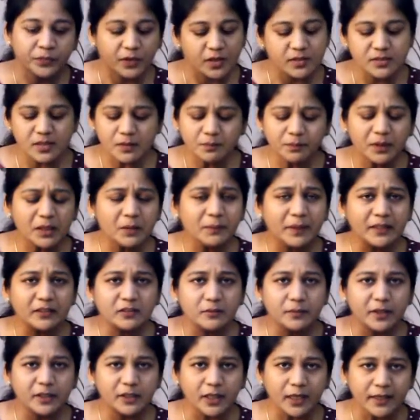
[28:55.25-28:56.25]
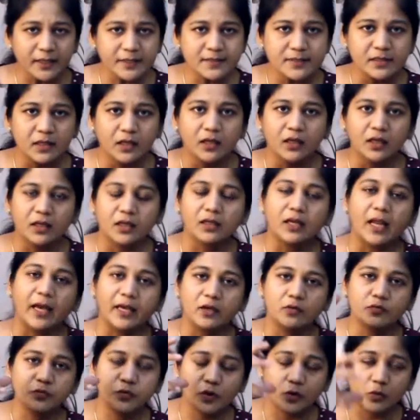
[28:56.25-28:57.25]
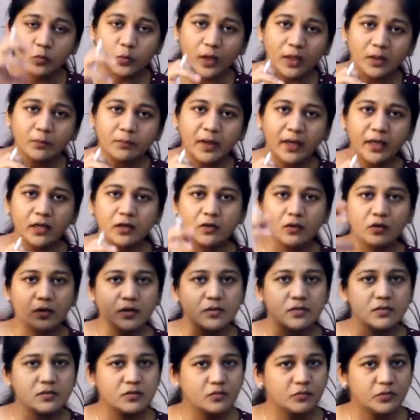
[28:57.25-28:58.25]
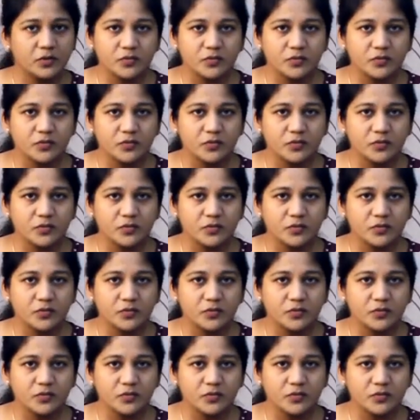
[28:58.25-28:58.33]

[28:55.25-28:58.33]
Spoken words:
Simple mathematics, like for 1 microns,